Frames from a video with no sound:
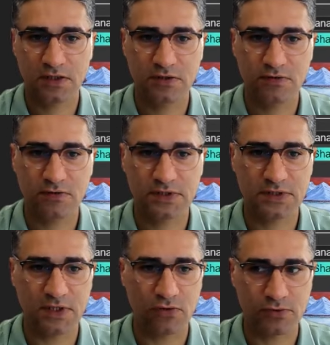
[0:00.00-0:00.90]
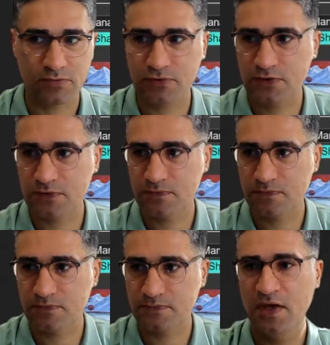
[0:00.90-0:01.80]
here is the output.
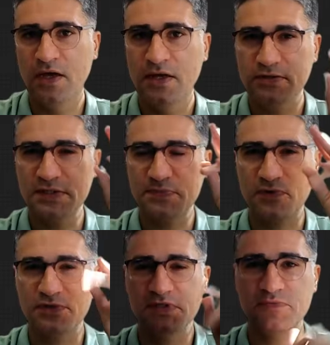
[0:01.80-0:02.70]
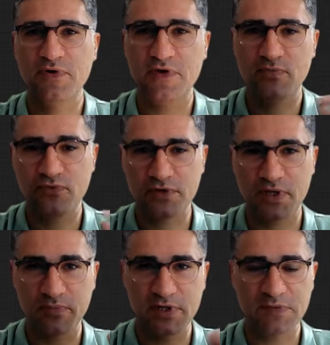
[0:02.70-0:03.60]
This part is very
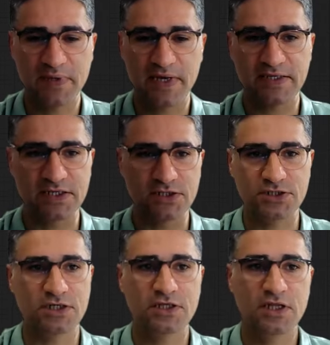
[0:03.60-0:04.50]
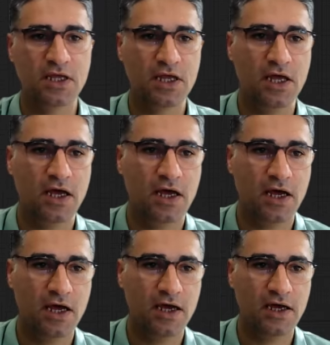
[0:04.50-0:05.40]
important, please pay attention.
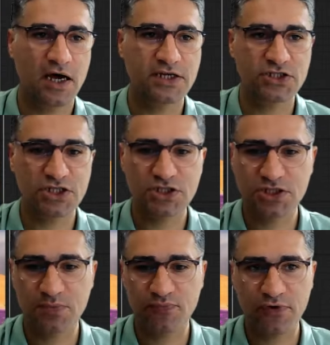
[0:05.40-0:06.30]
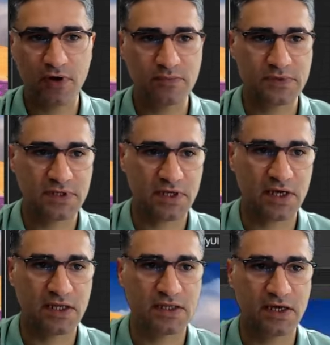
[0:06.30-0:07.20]
I changed the prompt,
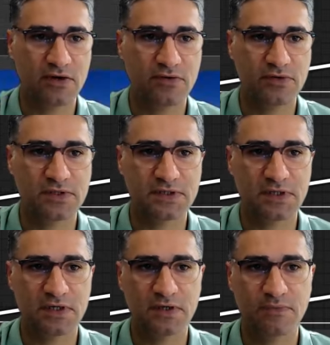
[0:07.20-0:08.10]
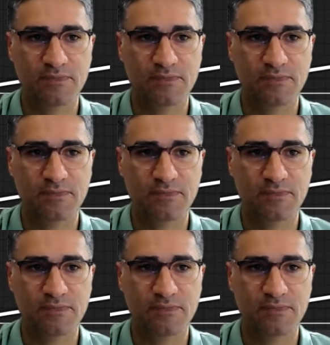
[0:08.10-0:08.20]
and now it's